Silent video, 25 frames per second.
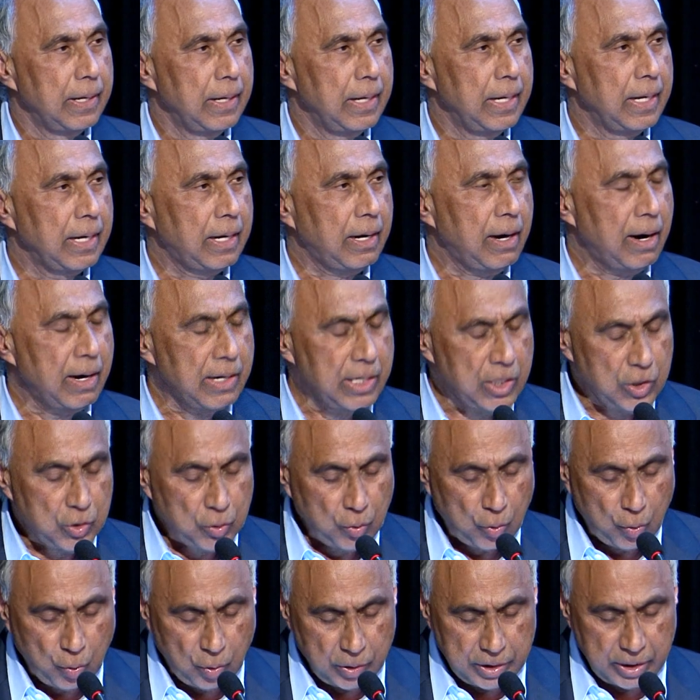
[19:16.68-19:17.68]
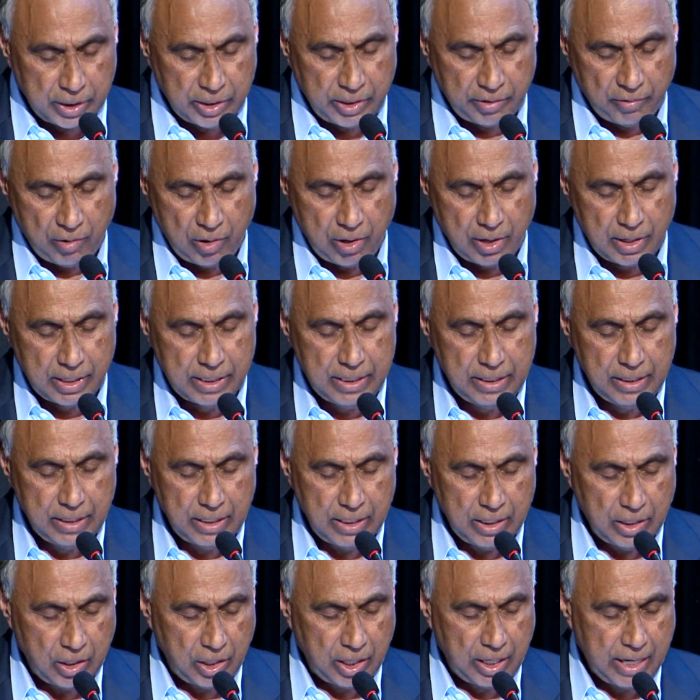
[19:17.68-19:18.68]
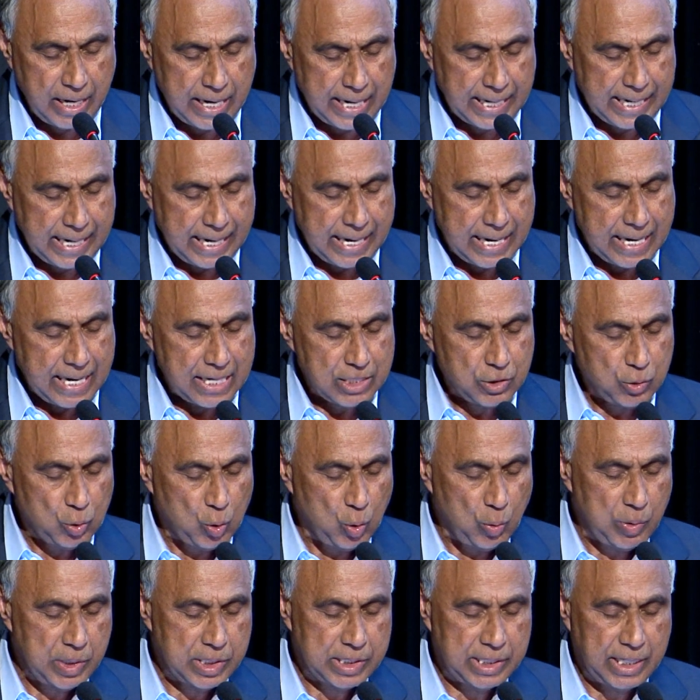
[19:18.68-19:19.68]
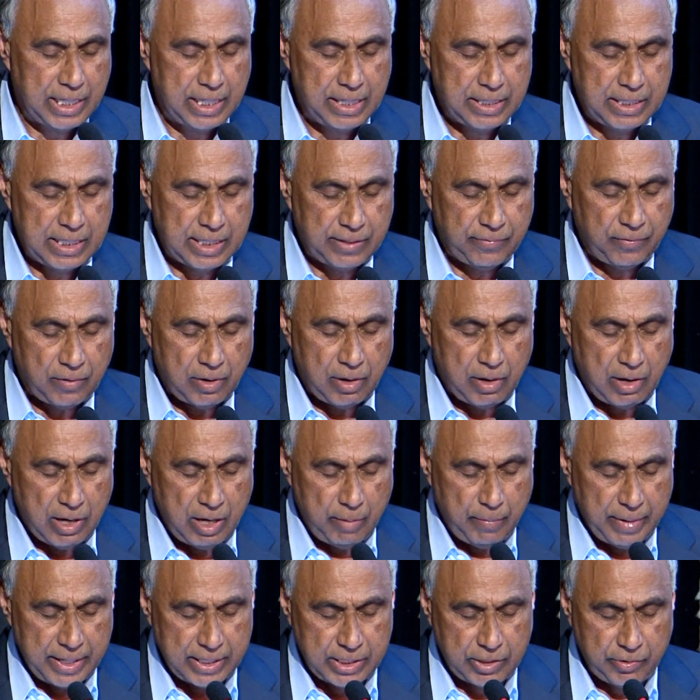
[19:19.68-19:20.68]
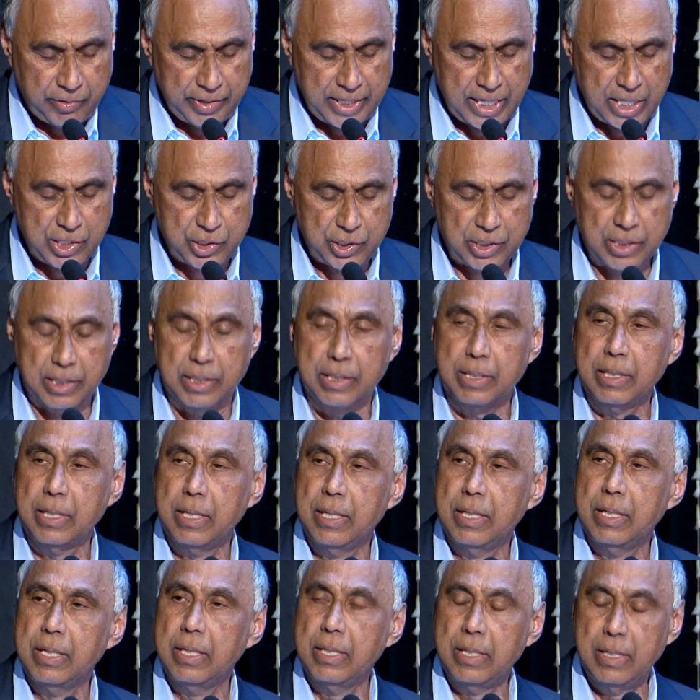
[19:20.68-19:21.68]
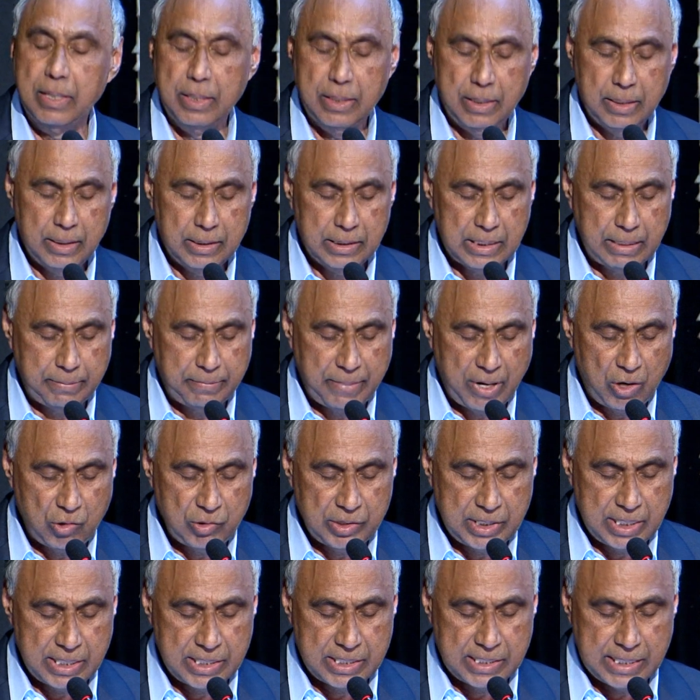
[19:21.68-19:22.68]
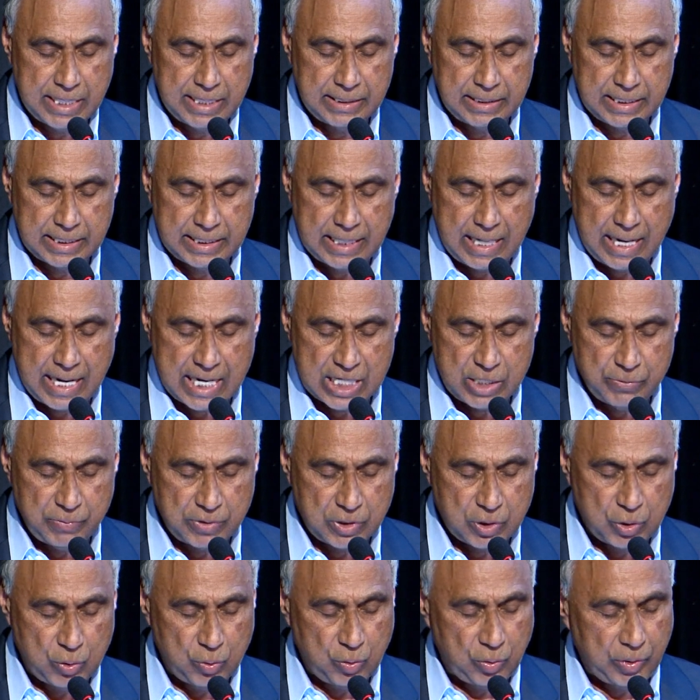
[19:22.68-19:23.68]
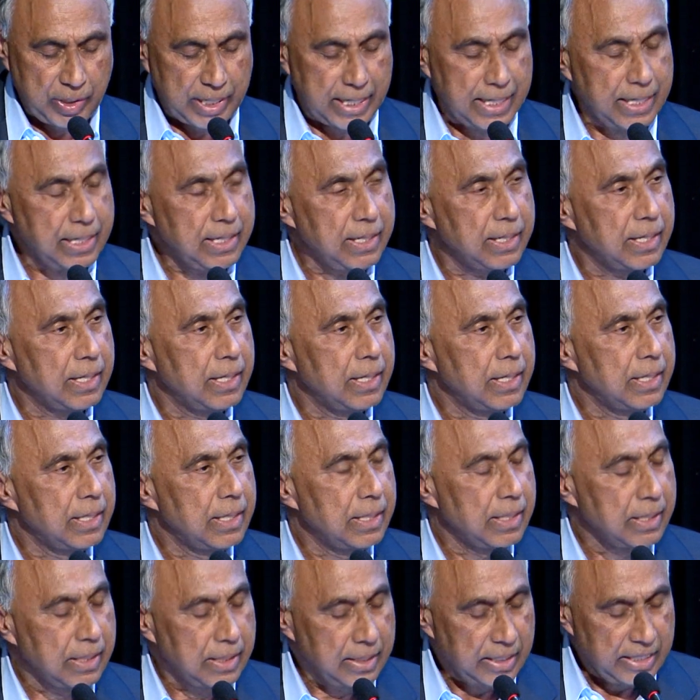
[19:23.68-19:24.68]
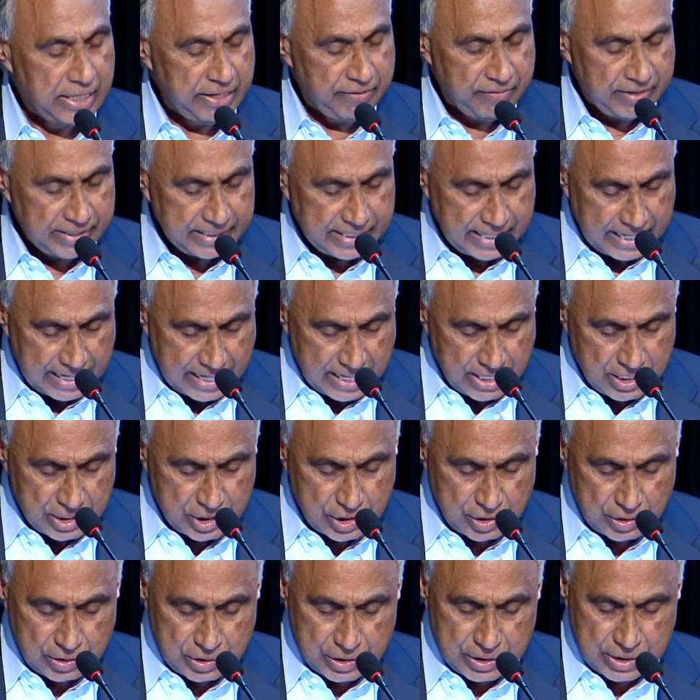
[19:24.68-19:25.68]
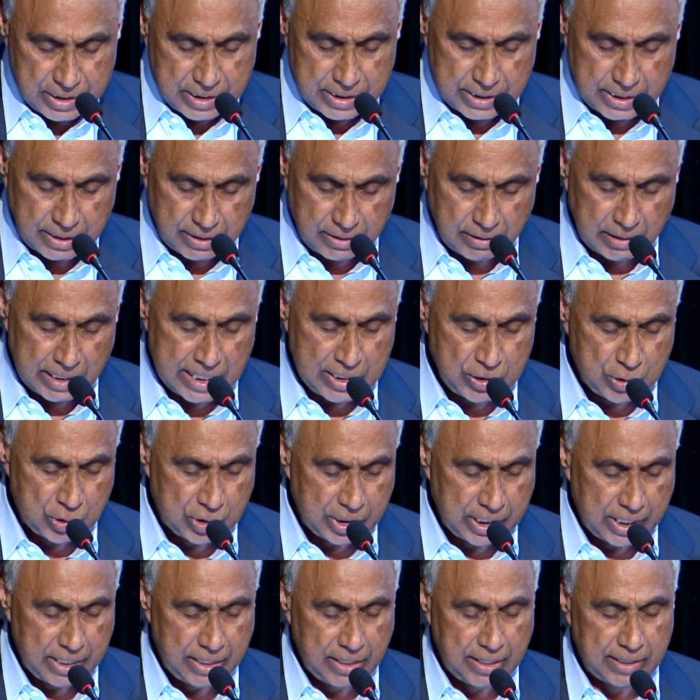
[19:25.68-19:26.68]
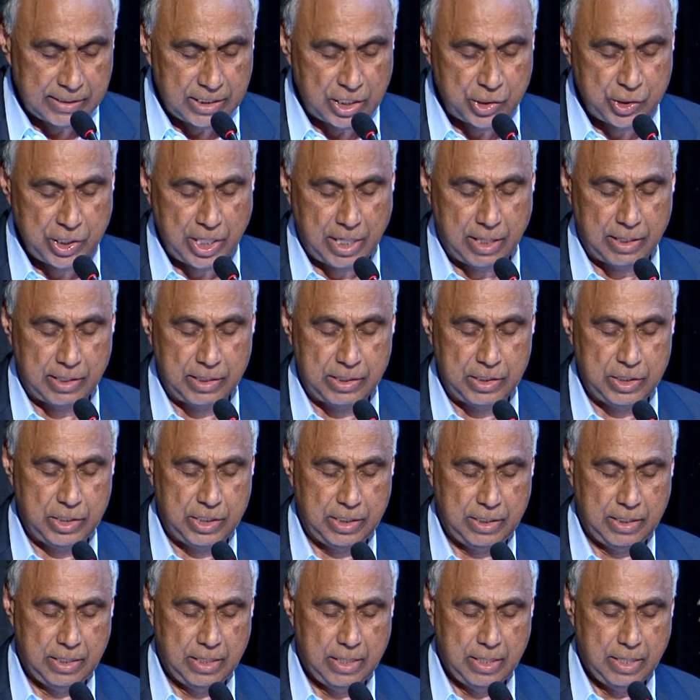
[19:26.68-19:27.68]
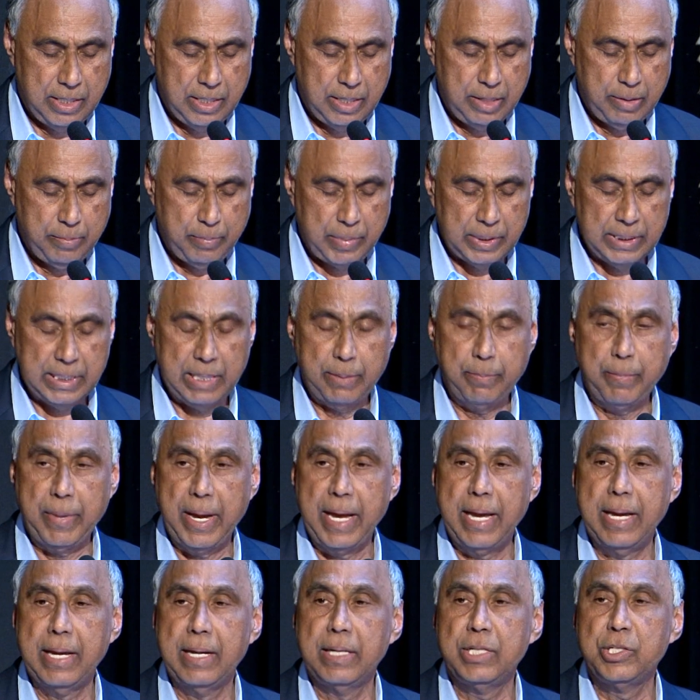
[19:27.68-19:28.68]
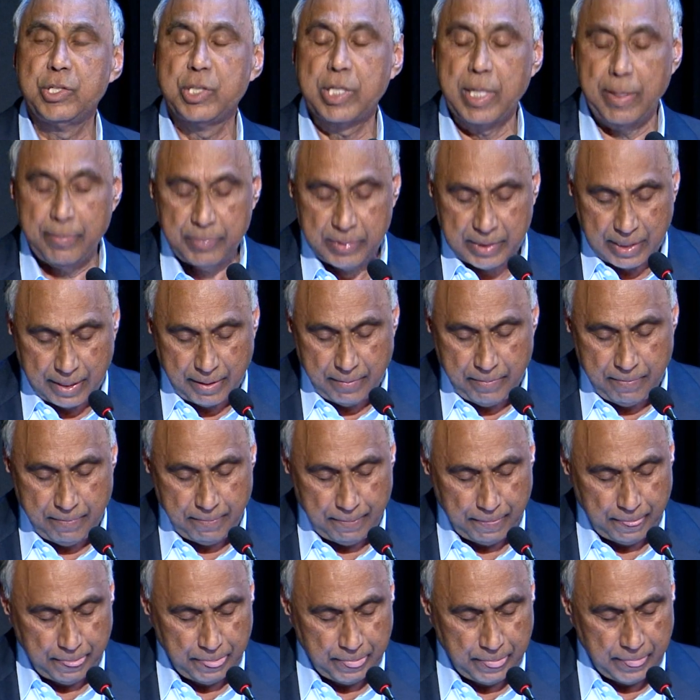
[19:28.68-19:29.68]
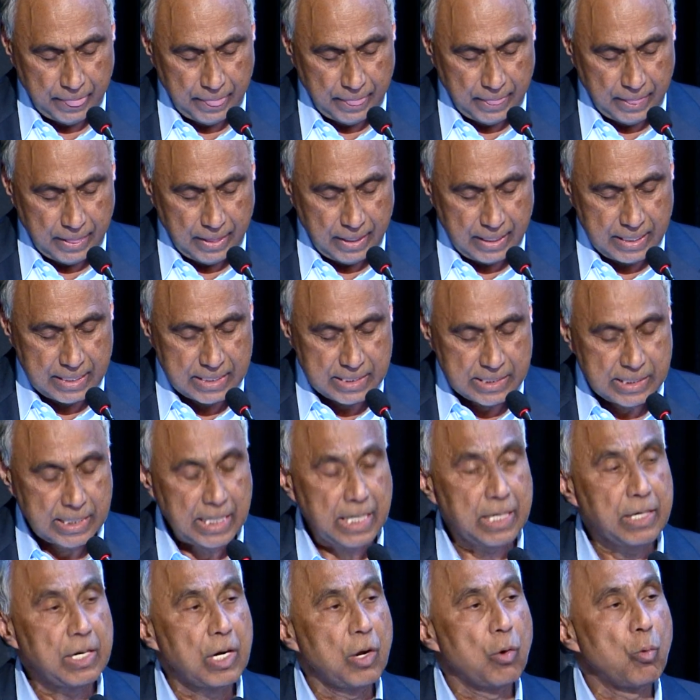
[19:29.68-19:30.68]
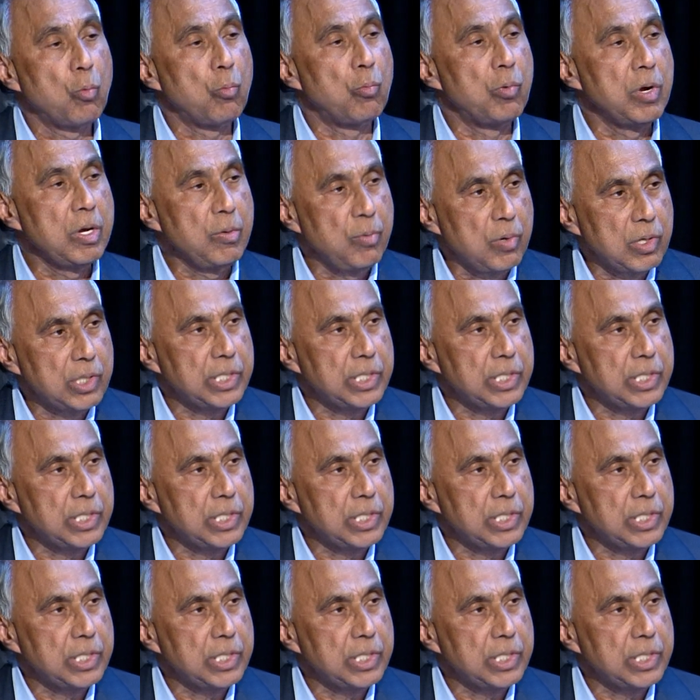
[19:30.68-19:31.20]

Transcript: According to Holy Quran, God asked, who will take care of all of my creation? The mountain said the task was too great. Even the angels declined to take on the challenge, but then man jumped up and said, we will